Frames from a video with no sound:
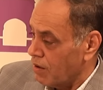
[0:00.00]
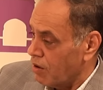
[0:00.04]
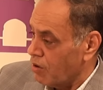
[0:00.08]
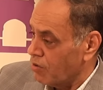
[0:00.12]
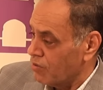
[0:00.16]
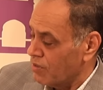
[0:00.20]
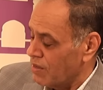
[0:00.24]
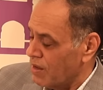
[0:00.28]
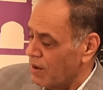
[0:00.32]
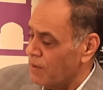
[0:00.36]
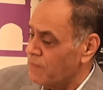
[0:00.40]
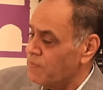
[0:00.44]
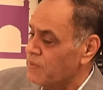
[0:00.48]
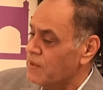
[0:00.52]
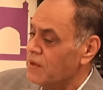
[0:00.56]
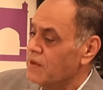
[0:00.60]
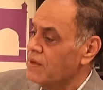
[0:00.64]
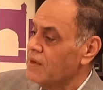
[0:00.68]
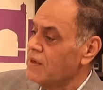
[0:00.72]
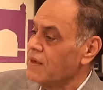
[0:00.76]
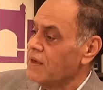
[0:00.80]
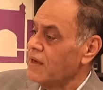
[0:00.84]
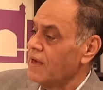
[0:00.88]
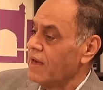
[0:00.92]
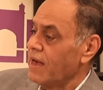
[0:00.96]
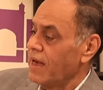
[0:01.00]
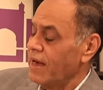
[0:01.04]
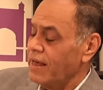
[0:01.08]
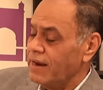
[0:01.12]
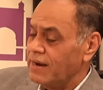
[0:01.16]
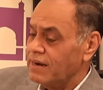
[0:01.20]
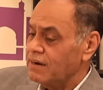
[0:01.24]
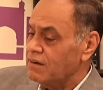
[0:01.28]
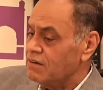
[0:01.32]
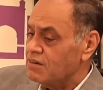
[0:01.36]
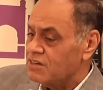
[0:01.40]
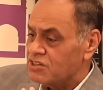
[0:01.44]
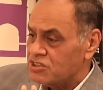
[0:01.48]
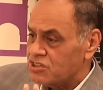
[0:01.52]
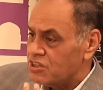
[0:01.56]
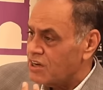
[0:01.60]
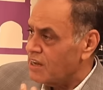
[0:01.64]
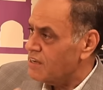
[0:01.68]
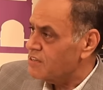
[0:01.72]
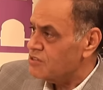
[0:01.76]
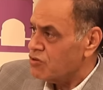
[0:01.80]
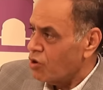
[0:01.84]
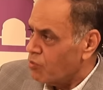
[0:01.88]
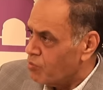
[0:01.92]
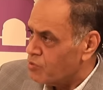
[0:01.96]
out there. And it
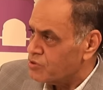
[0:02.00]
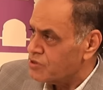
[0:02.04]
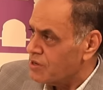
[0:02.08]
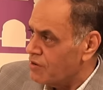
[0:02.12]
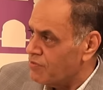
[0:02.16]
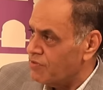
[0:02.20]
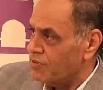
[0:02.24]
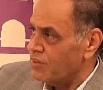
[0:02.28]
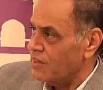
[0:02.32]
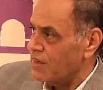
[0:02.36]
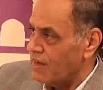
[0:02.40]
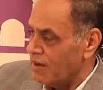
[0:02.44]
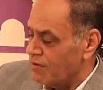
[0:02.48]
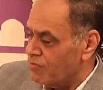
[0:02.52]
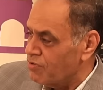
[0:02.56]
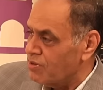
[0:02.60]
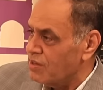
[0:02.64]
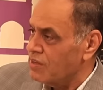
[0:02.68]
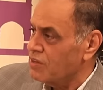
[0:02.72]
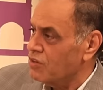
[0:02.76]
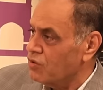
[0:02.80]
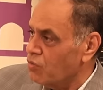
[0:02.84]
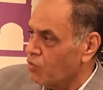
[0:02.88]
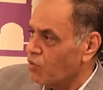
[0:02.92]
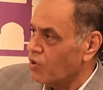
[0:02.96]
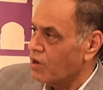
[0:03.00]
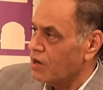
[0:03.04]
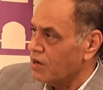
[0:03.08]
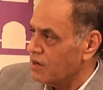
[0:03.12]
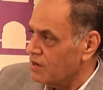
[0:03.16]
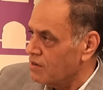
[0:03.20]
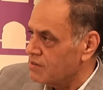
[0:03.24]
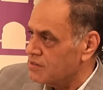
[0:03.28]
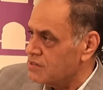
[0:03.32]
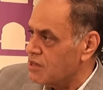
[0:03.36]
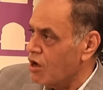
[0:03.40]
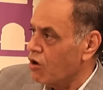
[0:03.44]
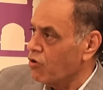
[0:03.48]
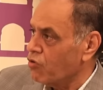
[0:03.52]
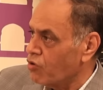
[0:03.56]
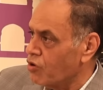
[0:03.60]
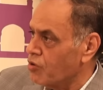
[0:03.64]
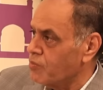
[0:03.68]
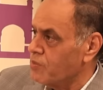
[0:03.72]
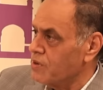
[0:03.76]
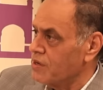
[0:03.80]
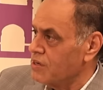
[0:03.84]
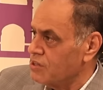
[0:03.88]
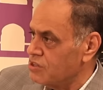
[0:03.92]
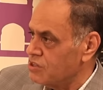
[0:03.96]
digitized almost everything. Everything in the world is now
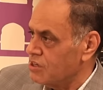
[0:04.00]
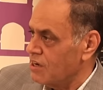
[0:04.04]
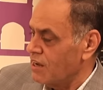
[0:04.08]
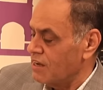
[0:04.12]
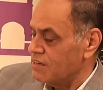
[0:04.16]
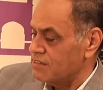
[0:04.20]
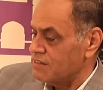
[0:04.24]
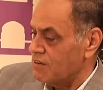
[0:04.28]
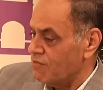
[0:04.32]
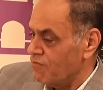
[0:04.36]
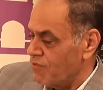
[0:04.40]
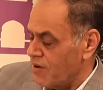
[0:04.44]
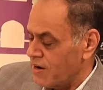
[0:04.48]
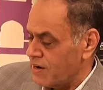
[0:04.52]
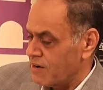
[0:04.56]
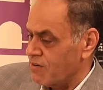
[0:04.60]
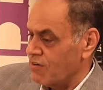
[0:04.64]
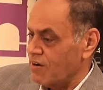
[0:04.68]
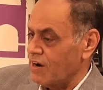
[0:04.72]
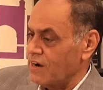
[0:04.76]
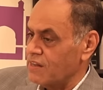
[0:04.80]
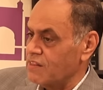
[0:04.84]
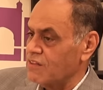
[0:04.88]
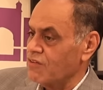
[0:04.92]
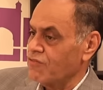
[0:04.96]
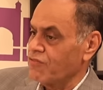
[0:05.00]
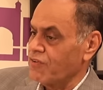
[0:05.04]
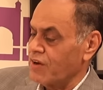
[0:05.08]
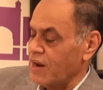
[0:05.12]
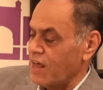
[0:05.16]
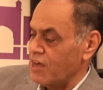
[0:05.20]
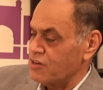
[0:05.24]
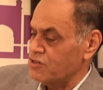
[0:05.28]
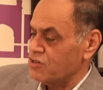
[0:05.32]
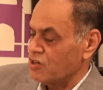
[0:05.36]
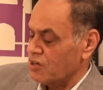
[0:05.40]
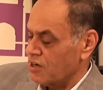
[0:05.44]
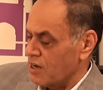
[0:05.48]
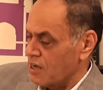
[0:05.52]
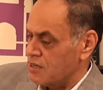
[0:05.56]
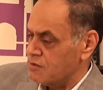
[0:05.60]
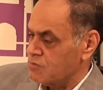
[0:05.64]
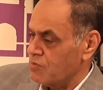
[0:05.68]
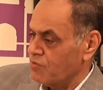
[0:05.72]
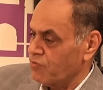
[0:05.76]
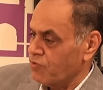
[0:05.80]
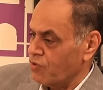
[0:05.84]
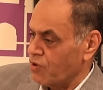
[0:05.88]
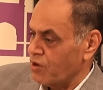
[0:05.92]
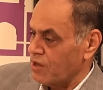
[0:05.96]
going to be digitized. In fact, I read in the financial plans
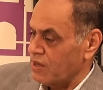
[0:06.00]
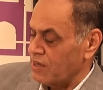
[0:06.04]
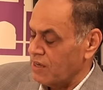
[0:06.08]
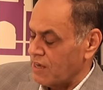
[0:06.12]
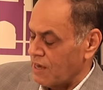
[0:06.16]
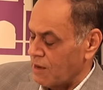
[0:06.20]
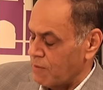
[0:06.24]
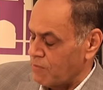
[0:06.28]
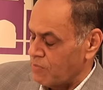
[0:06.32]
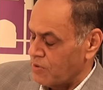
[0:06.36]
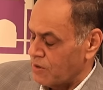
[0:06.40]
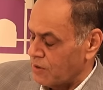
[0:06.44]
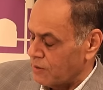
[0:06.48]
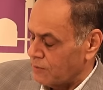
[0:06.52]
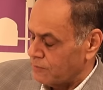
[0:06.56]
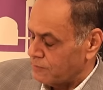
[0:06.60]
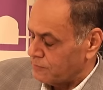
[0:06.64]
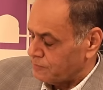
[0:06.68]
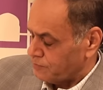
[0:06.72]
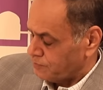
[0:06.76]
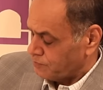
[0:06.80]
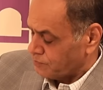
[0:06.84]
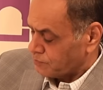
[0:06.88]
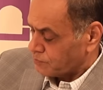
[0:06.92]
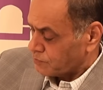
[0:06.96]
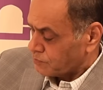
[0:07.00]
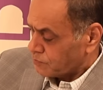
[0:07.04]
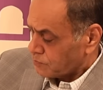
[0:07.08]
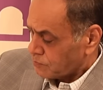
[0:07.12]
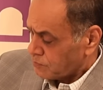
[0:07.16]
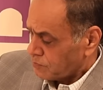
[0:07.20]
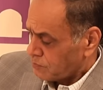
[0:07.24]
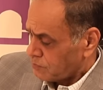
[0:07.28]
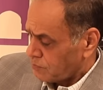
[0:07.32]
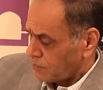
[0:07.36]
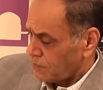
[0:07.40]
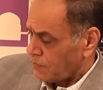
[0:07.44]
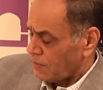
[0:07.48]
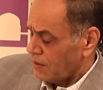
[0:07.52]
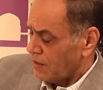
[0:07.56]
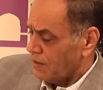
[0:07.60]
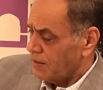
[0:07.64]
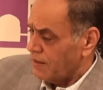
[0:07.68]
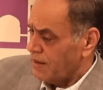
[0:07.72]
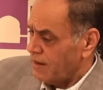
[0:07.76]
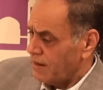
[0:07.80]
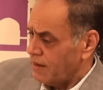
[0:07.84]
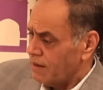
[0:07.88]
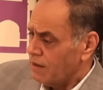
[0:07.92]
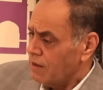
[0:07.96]
before I came here
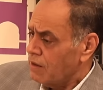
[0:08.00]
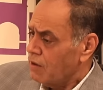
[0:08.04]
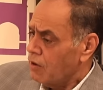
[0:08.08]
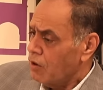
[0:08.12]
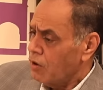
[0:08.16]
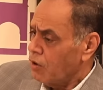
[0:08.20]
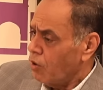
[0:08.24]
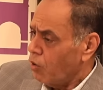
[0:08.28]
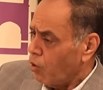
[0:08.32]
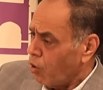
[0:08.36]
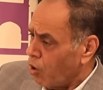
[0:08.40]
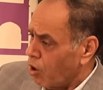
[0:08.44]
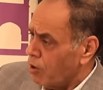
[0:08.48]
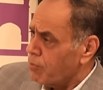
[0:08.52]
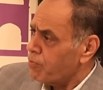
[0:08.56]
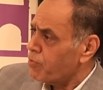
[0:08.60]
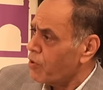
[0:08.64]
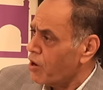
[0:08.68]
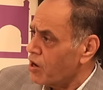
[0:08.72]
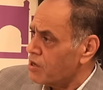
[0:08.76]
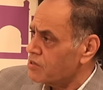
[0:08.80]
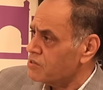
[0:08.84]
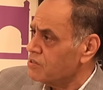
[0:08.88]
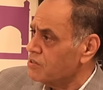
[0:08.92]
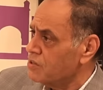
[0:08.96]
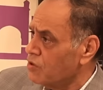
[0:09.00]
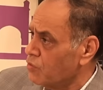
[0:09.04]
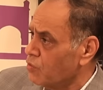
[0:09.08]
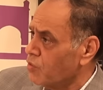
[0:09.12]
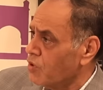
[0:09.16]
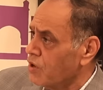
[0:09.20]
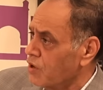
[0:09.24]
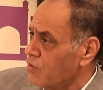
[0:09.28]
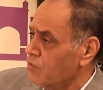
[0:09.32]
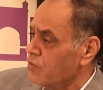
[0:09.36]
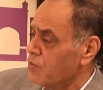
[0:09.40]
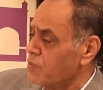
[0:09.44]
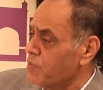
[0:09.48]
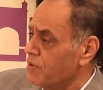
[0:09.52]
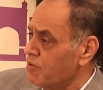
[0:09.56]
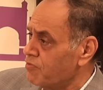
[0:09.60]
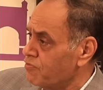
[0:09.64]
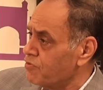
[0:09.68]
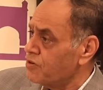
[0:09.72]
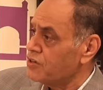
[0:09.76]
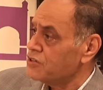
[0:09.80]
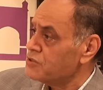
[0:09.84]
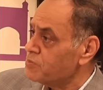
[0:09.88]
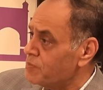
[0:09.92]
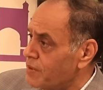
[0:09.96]
that all products in the world would be
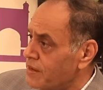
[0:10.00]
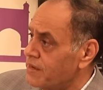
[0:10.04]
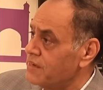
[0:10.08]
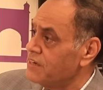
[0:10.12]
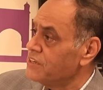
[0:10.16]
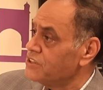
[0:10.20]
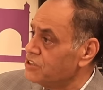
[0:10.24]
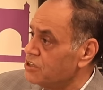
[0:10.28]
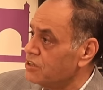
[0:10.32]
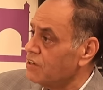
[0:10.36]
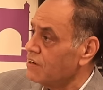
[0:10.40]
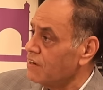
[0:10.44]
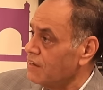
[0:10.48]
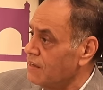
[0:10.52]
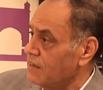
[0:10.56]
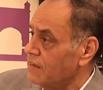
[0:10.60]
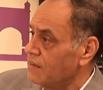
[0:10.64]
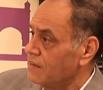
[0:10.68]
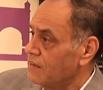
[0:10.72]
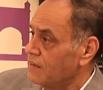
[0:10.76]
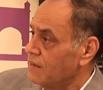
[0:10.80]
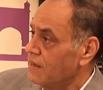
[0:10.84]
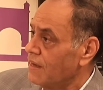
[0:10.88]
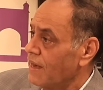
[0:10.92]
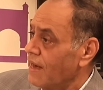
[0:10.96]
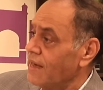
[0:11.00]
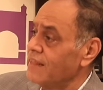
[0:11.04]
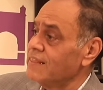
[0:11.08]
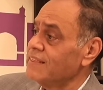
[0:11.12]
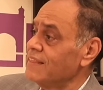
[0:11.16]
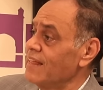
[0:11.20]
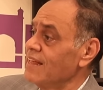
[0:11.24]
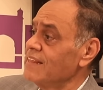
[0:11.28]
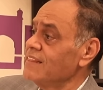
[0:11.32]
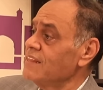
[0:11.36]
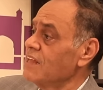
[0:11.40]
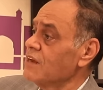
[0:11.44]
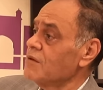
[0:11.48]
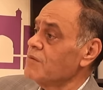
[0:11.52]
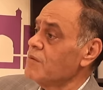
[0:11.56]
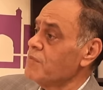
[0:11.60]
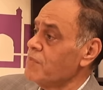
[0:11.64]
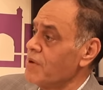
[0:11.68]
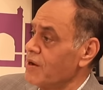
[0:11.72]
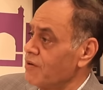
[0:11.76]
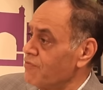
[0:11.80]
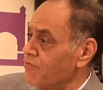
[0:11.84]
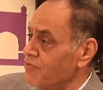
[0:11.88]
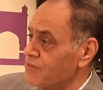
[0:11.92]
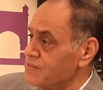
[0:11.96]
first made digitally and then they'll be
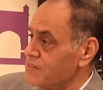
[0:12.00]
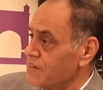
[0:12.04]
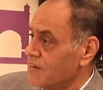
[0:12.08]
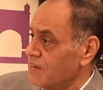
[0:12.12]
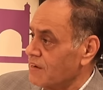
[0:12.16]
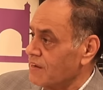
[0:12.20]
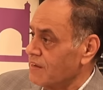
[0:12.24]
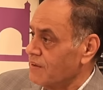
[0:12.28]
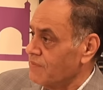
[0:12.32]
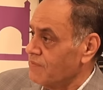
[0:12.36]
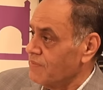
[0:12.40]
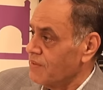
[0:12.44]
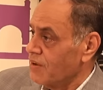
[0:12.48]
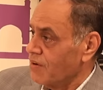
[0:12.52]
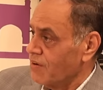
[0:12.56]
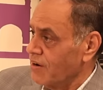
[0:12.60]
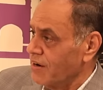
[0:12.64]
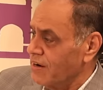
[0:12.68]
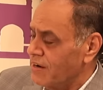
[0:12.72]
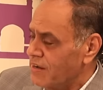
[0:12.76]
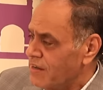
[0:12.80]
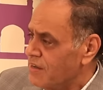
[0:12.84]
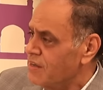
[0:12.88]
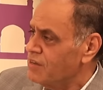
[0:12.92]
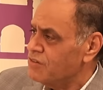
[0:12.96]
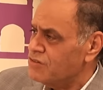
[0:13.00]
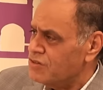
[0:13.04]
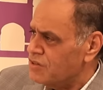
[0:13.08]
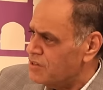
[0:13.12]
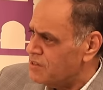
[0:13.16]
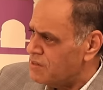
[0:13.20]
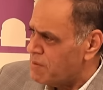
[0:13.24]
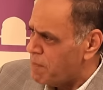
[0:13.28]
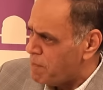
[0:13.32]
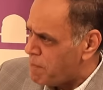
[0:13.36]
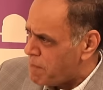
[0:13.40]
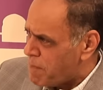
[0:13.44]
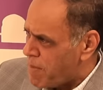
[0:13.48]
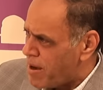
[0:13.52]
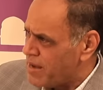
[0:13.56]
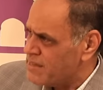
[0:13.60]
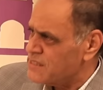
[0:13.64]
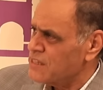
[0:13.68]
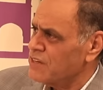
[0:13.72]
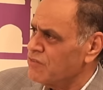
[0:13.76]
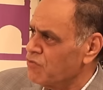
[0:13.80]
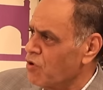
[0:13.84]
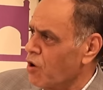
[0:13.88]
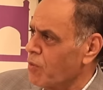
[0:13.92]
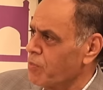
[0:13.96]
made physically, right? So there's a
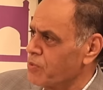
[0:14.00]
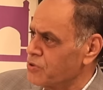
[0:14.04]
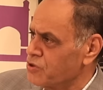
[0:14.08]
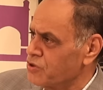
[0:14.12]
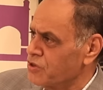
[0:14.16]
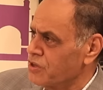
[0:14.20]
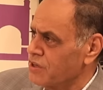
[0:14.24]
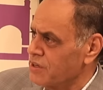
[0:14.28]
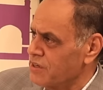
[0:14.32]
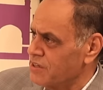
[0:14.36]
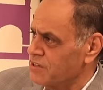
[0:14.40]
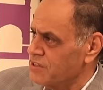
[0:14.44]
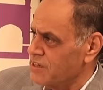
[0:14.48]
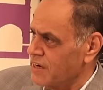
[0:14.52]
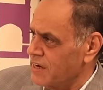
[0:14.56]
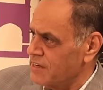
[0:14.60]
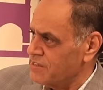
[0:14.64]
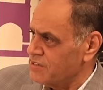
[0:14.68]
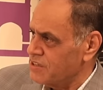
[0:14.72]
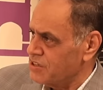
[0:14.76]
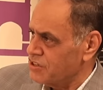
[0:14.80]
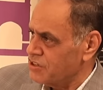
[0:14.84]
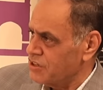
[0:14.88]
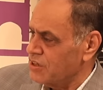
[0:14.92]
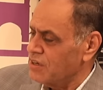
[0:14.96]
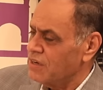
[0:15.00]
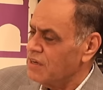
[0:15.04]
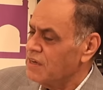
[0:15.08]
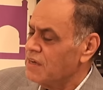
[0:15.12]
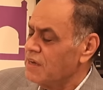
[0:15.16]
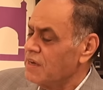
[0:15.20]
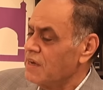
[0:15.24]
massive opportunity in digitization.